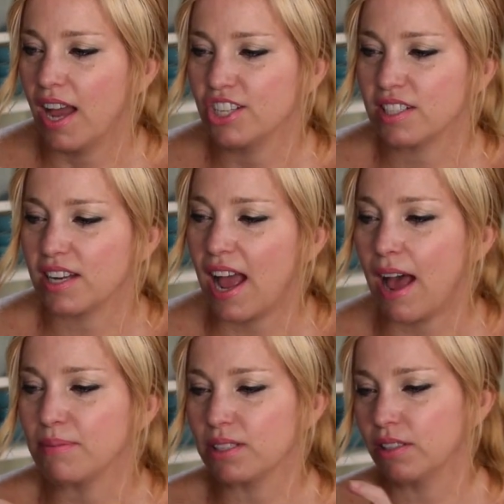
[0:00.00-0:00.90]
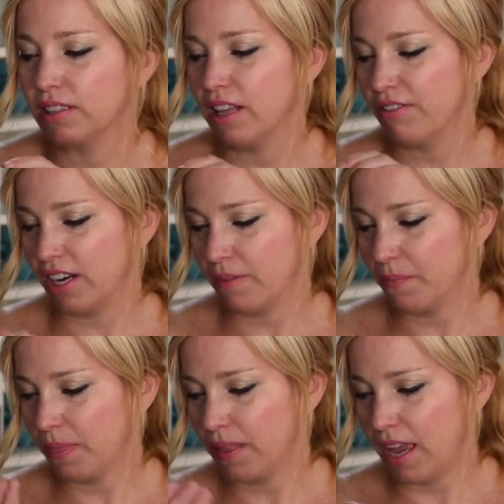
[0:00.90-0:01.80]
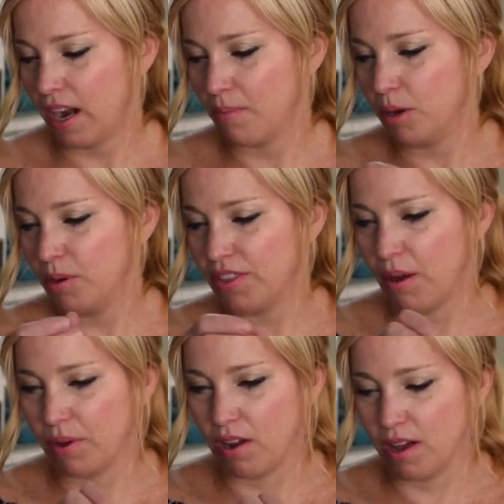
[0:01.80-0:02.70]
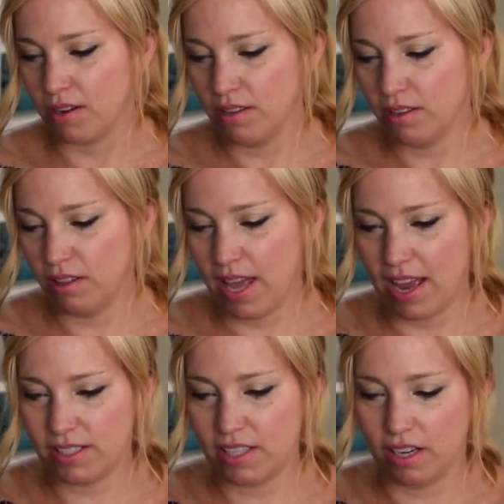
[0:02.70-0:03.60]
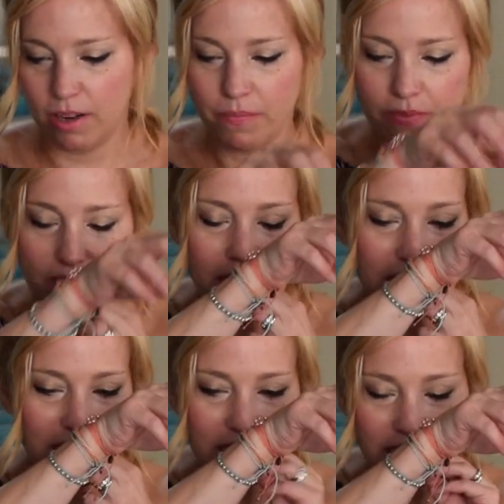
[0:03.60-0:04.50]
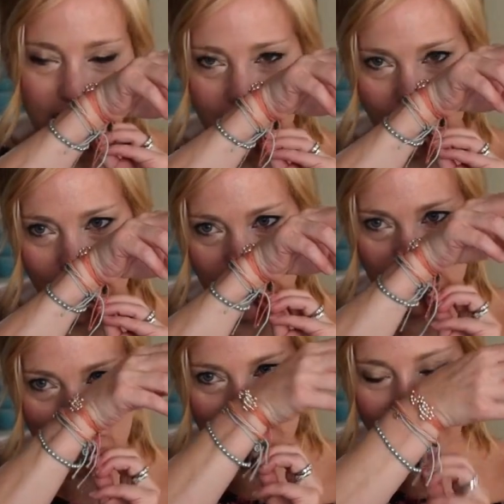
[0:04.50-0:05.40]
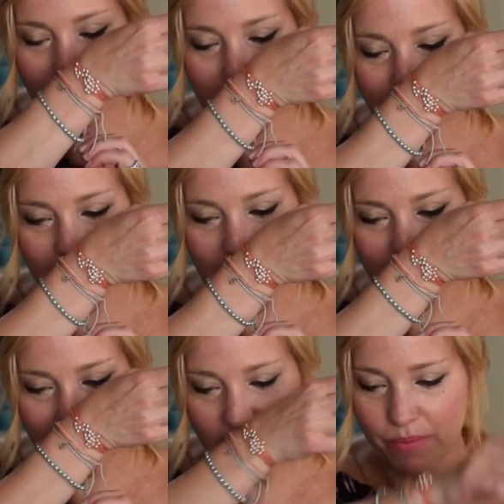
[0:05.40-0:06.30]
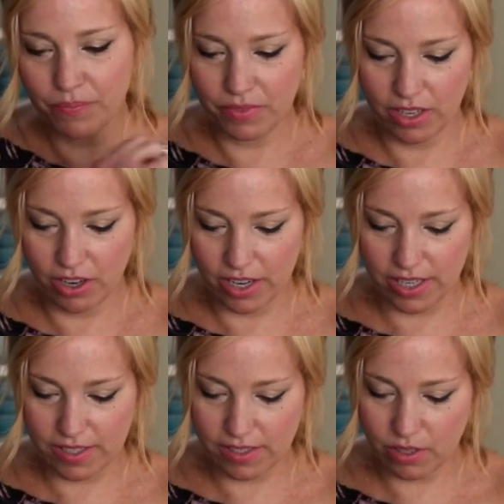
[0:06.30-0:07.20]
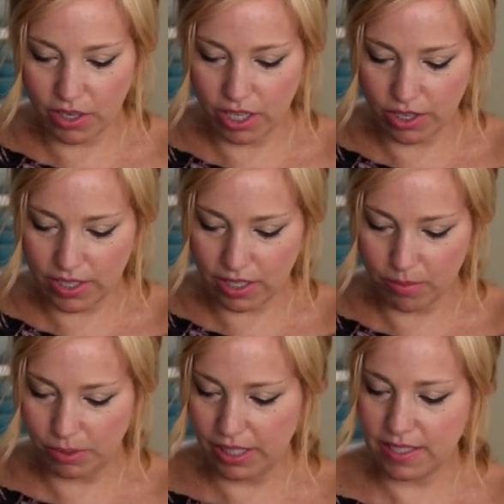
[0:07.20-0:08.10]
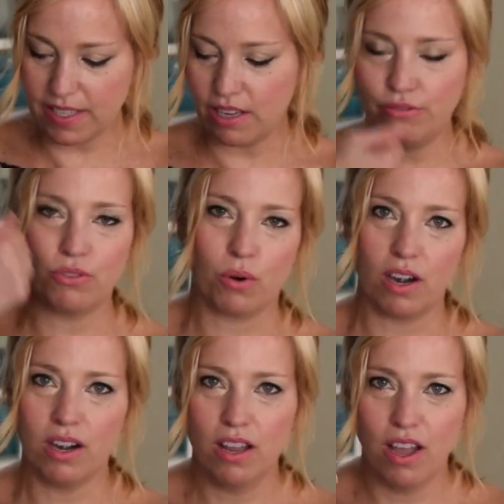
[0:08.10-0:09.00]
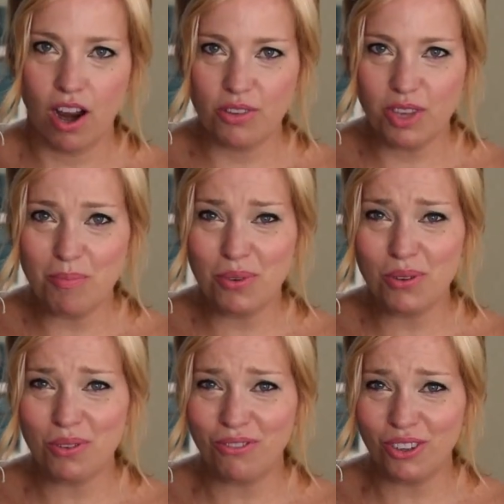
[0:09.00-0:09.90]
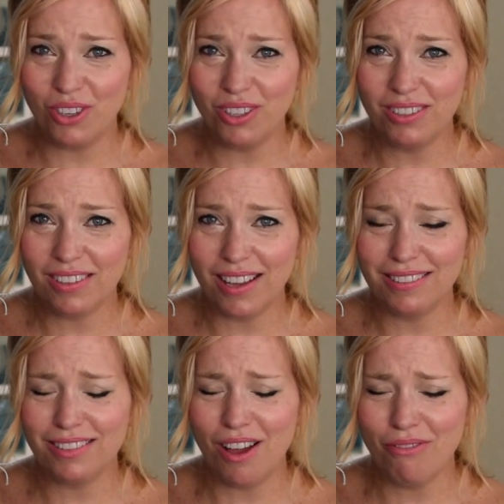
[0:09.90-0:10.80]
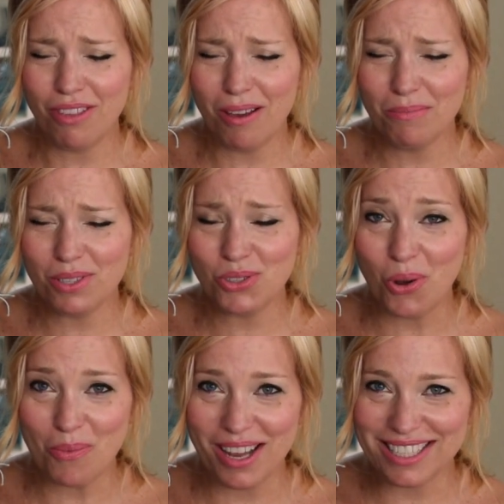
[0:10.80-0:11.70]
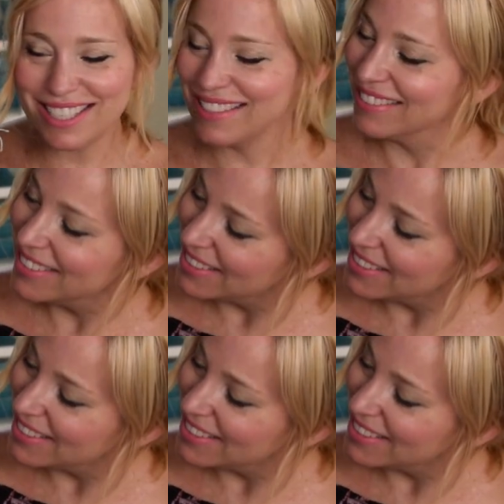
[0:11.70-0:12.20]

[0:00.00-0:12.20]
I just absolutely love it. And I'm gonna put that one on last here and close it up. All right, here it is. So here's the complete set of 4. Aren't they beautiful? I love them so much.